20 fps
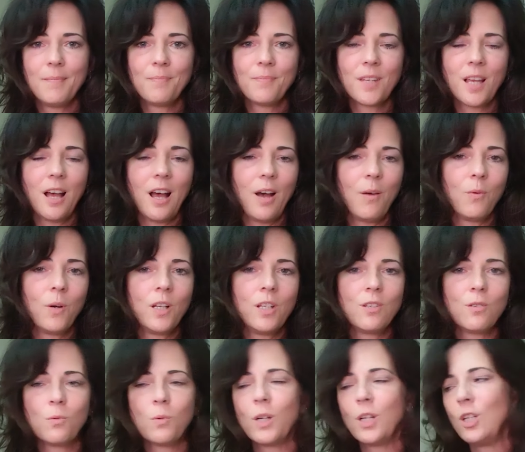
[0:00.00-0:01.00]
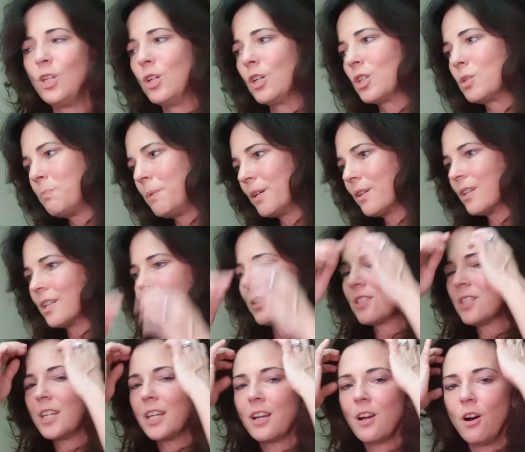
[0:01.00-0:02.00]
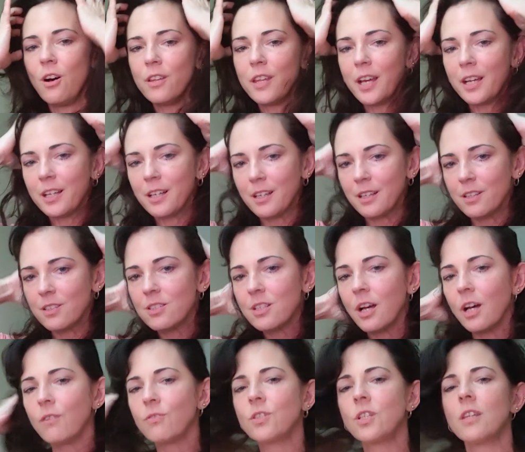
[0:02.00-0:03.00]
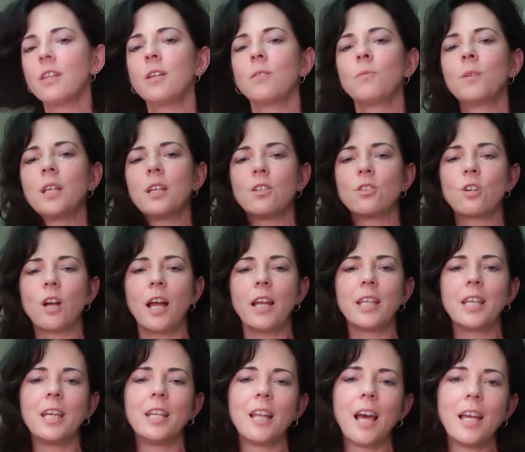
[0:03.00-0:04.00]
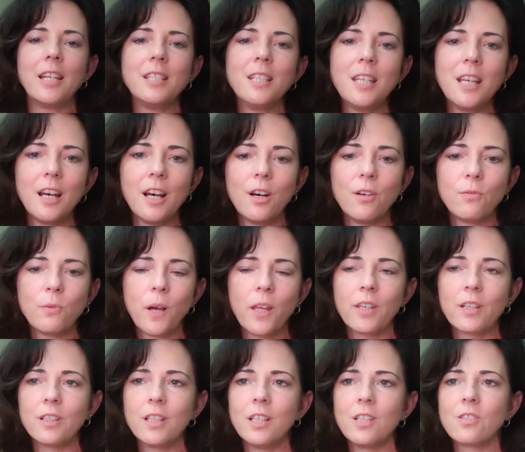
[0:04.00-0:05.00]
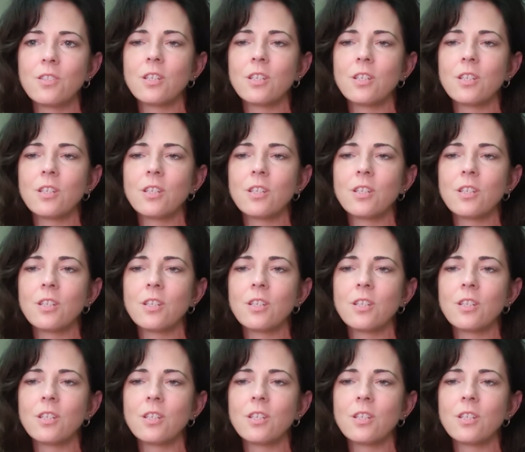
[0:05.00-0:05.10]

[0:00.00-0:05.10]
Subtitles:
What are you experiencing? All that kind of stuff. So then we can try to get an idea of whether